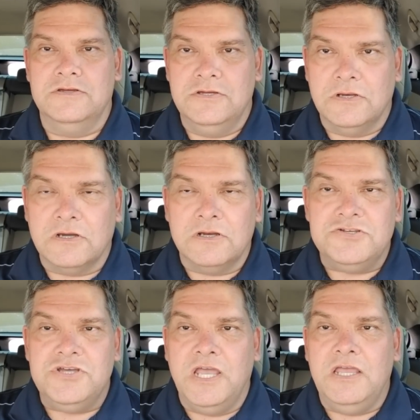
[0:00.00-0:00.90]
you're not gonna
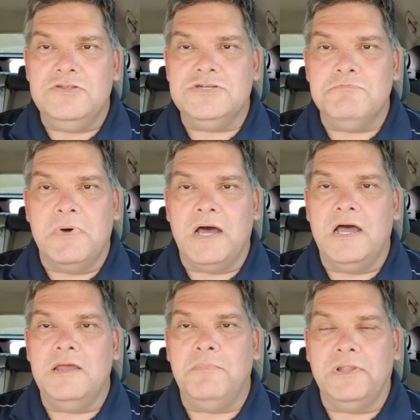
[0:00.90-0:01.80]
change
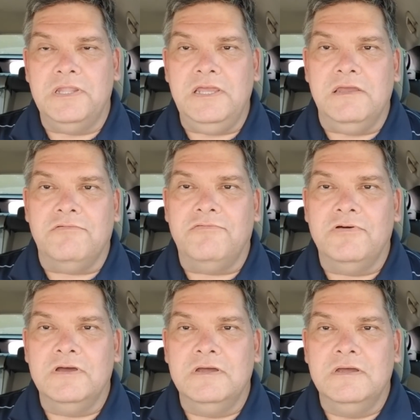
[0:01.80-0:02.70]
my belief